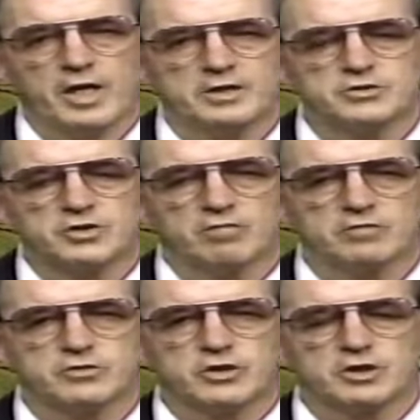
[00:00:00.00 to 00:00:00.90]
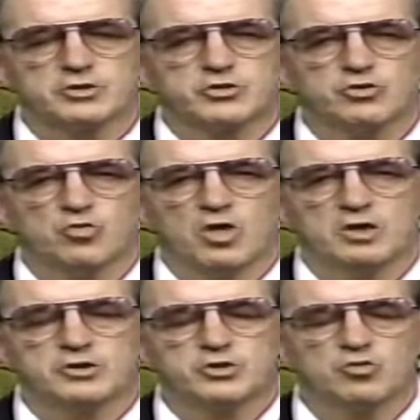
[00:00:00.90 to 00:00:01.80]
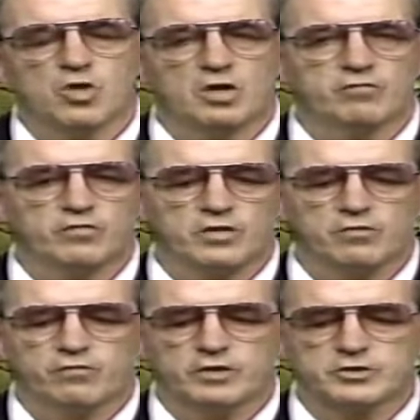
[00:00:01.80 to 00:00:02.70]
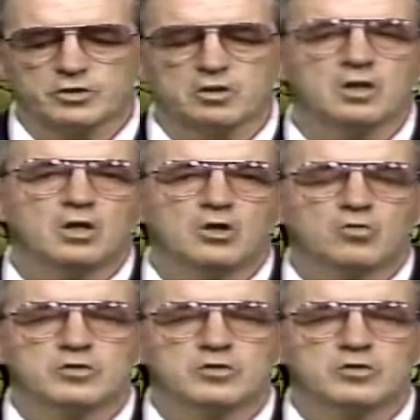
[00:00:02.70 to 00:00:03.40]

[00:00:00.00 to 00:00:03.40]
976-2121 for the official